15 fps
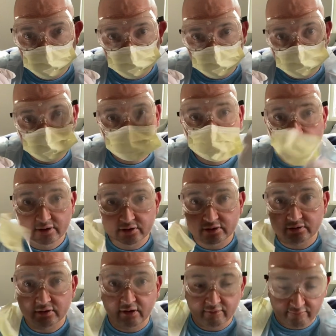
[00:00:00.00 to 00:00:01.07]
Just take this
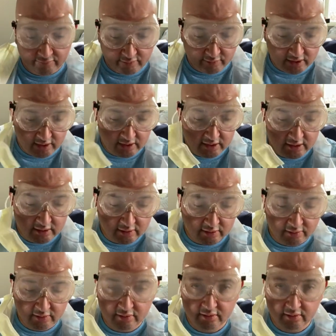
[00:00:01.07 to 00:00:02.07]
off for a minute here,